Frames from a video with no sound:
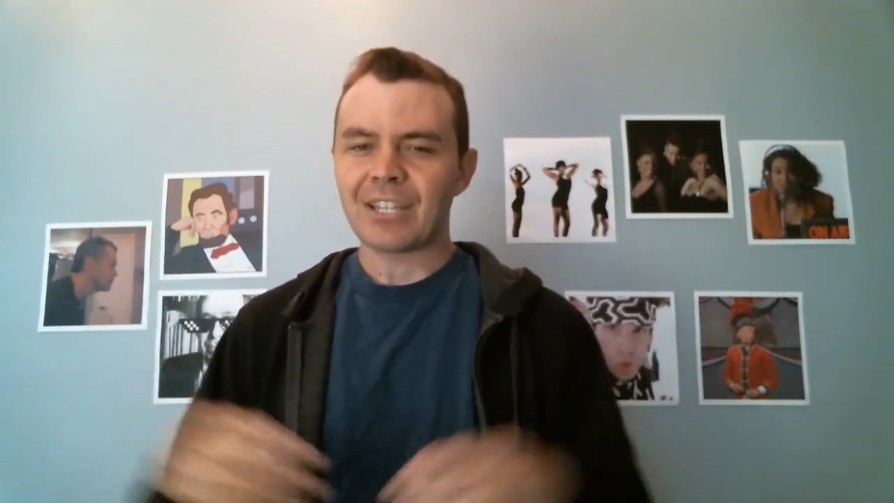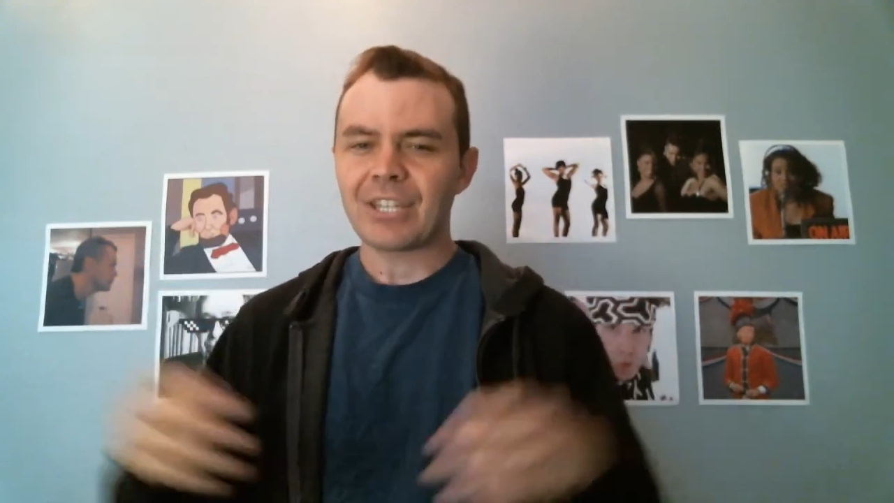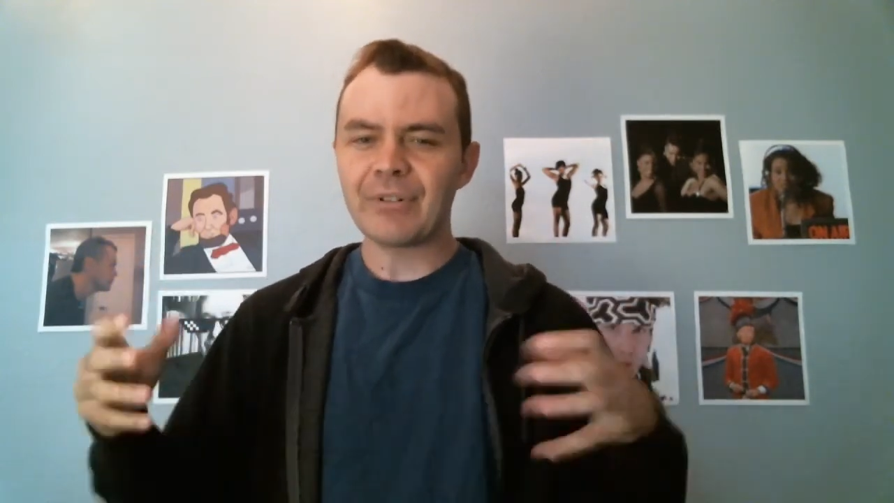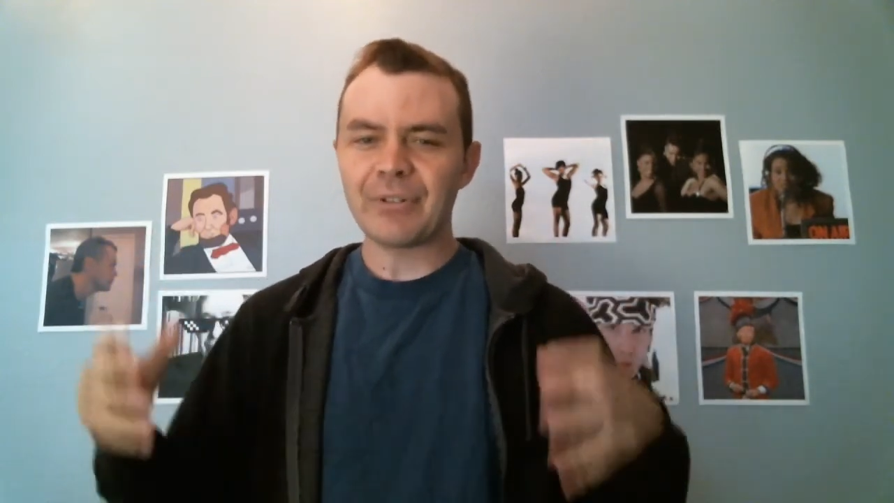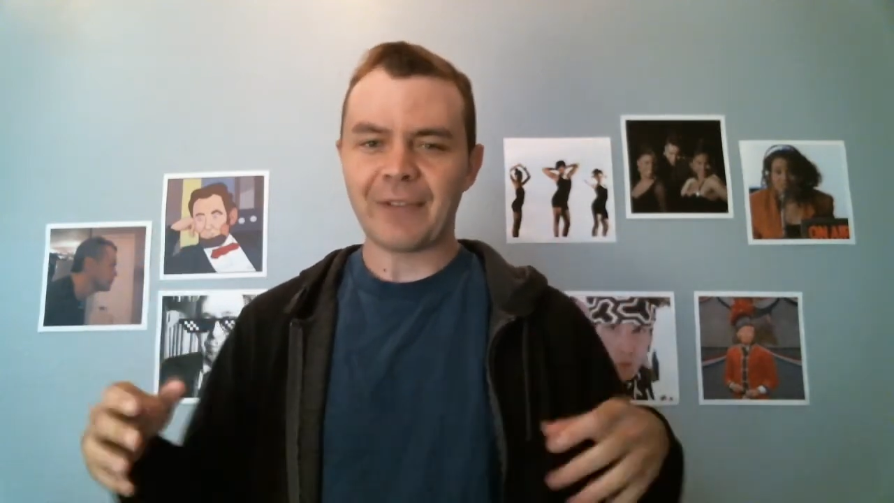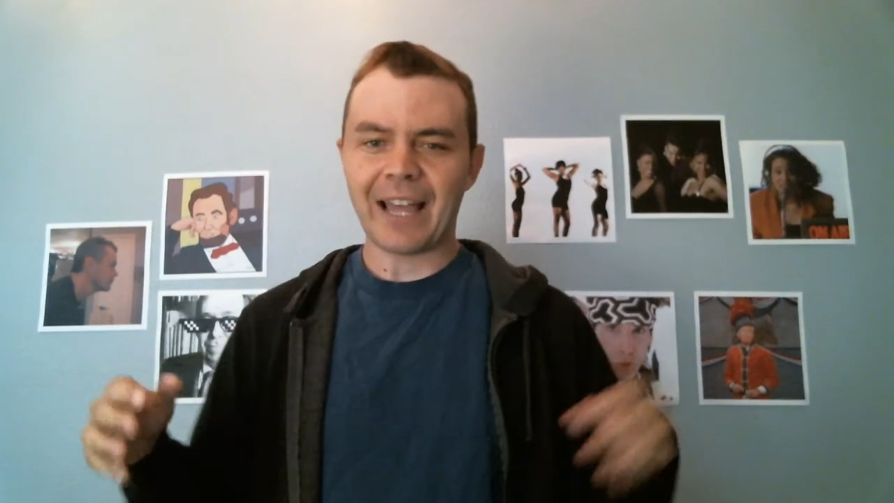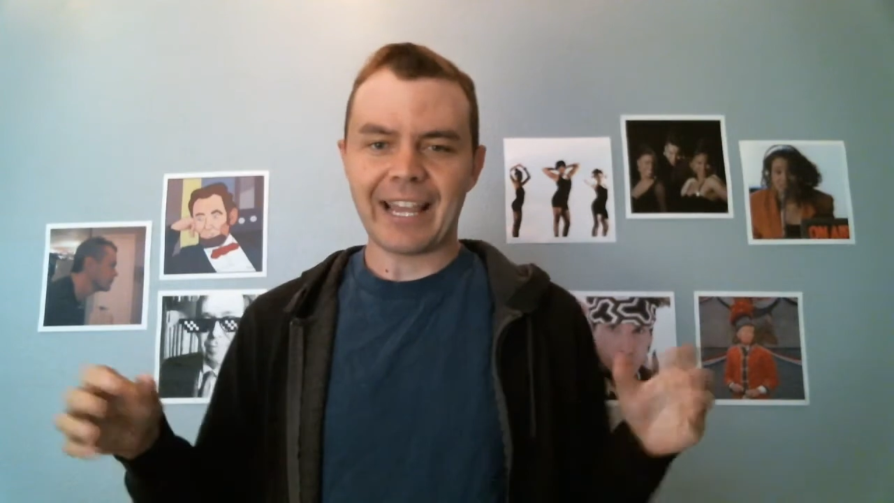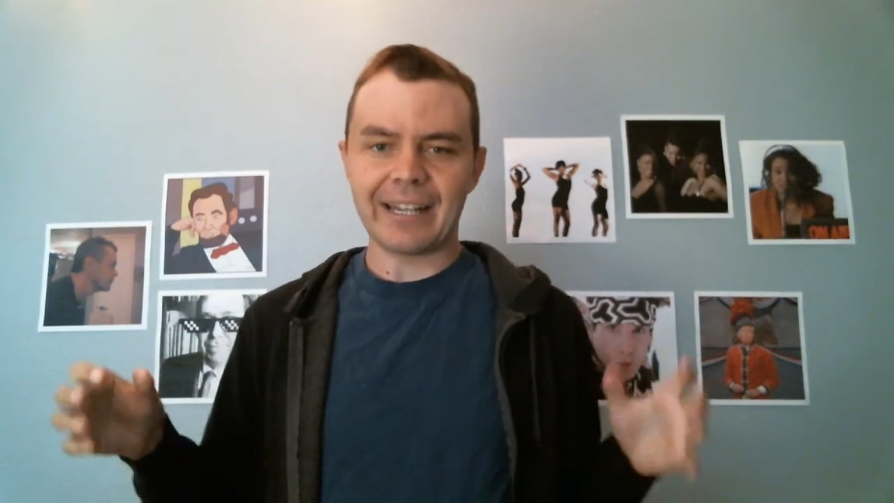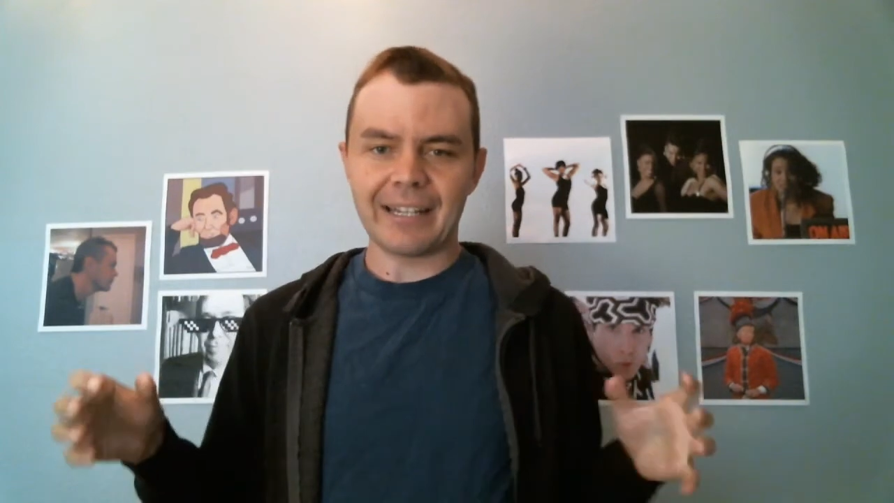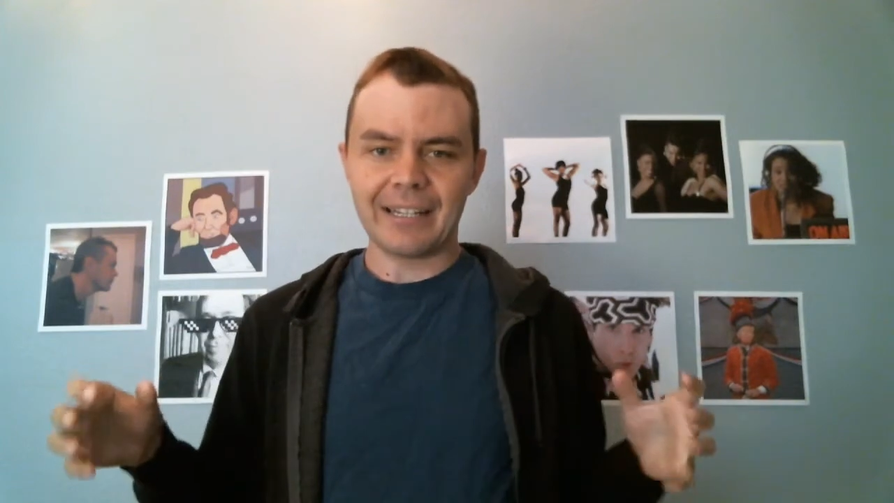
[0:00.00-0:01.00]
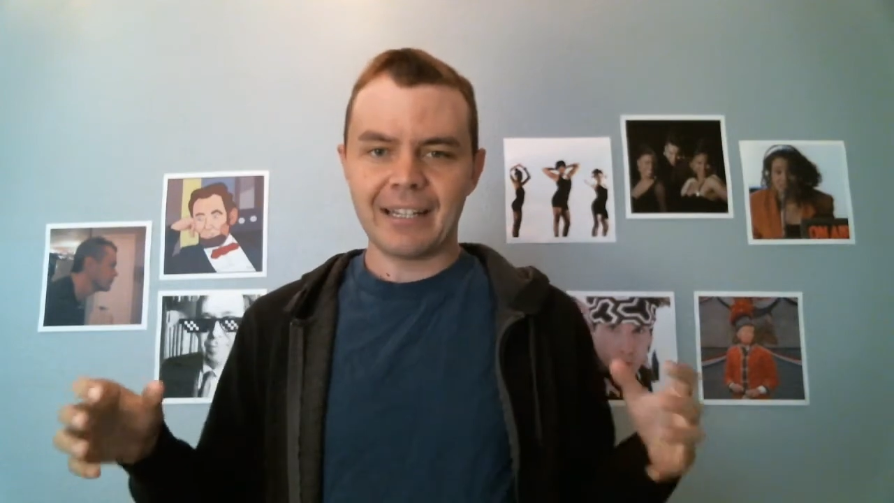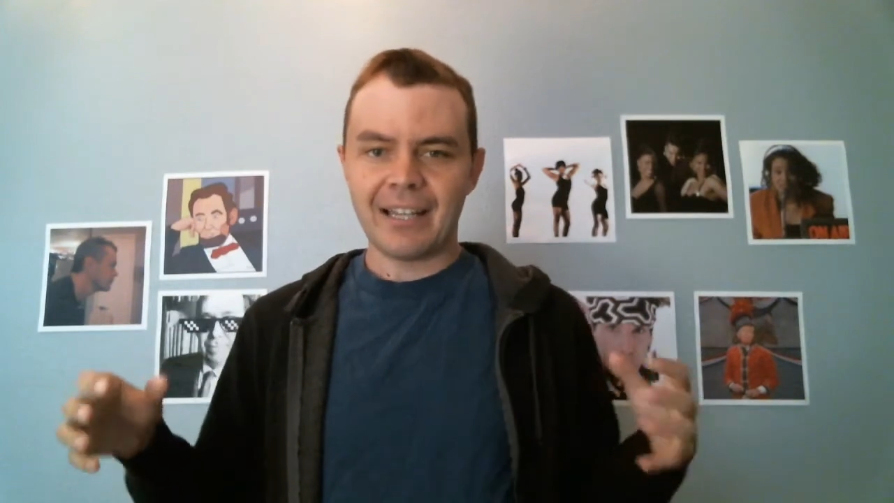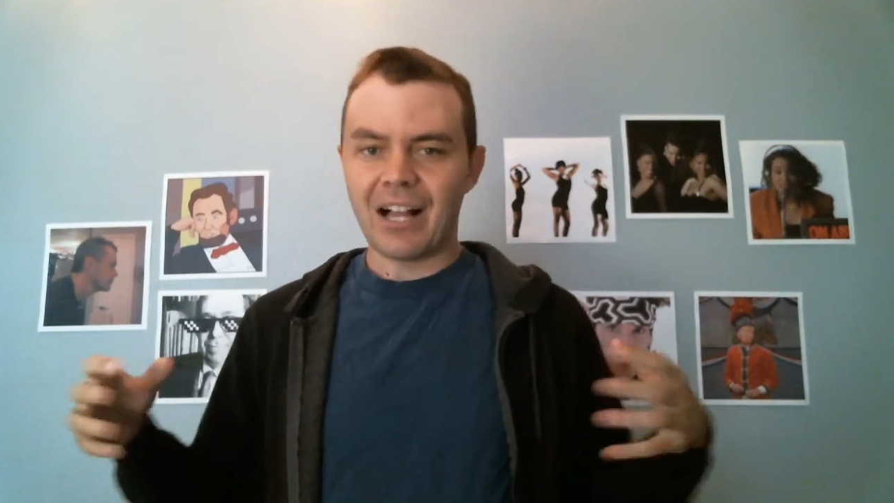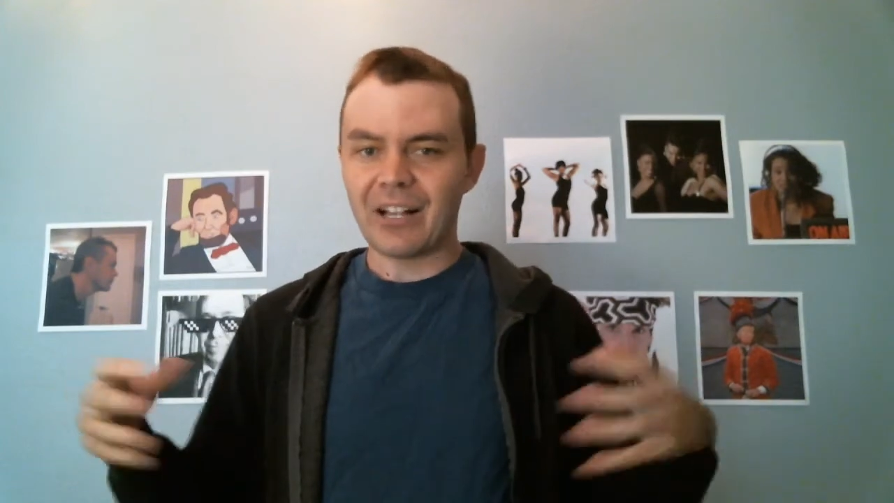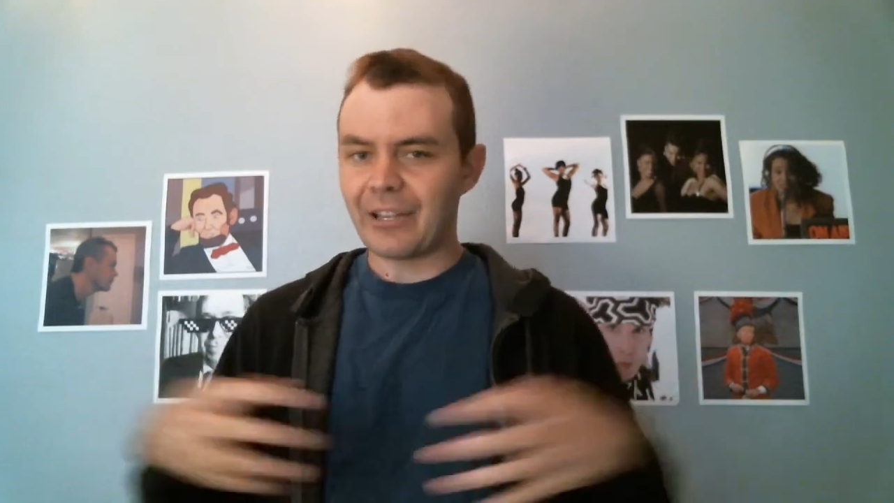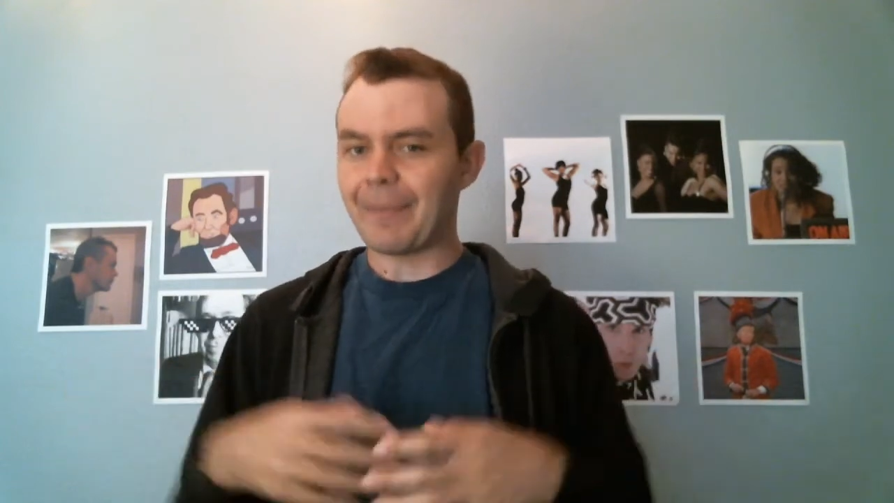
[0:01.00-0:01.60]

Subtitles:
unified all